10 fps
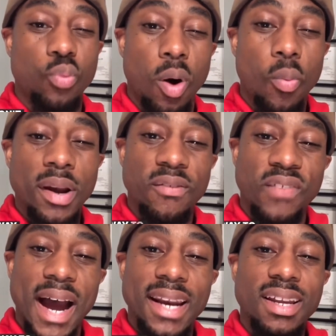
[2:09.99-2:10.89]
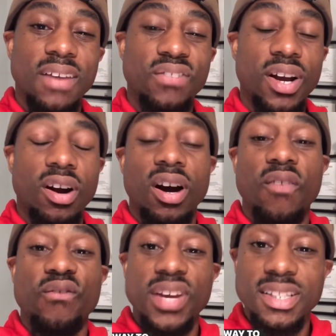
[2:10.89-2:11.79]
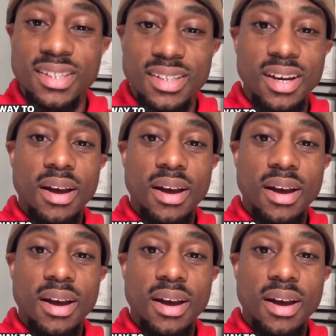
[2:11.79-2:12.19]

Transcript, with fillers: One way to find it, if there are events,